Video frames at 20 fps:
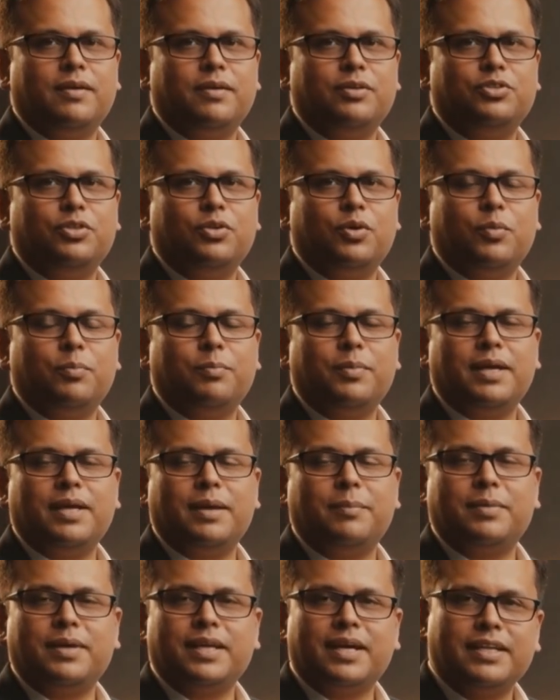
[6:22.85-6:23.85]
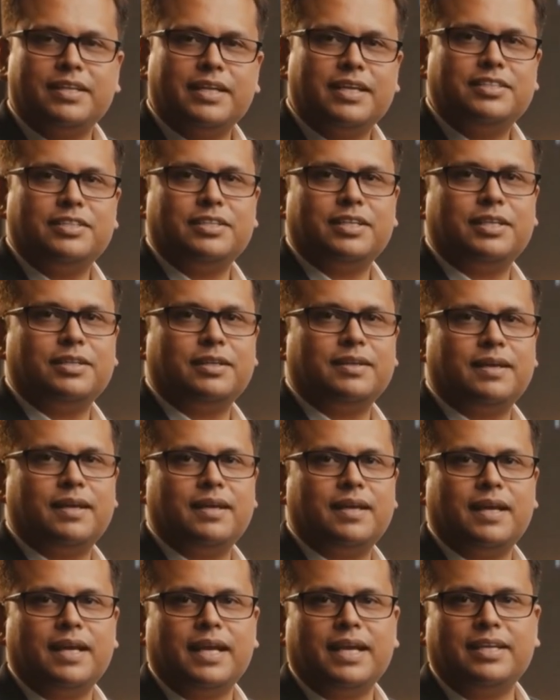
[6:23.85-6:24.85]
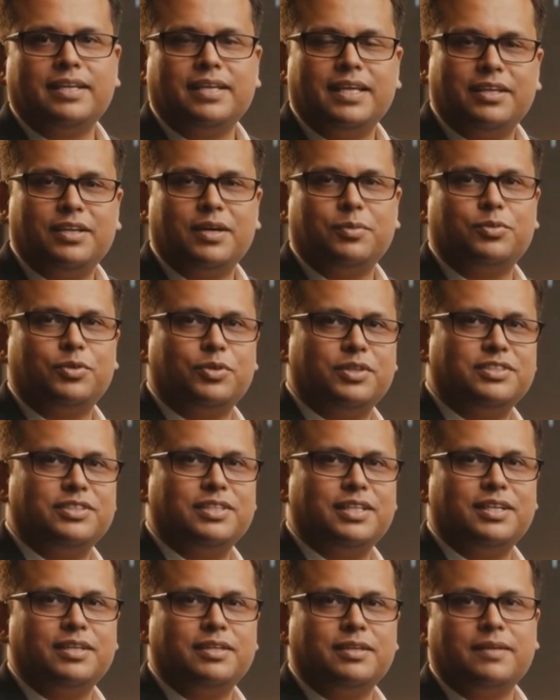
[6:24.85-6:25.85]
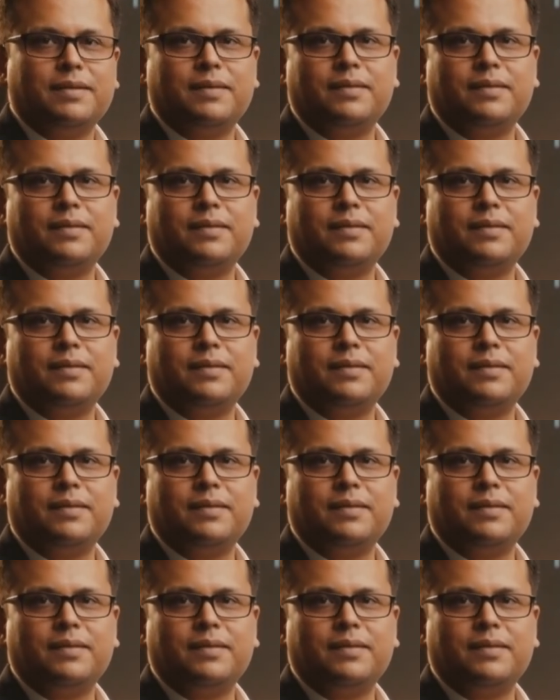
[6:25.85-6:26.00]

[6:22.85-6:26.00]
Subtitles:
SOAP API testing, handling WSDL,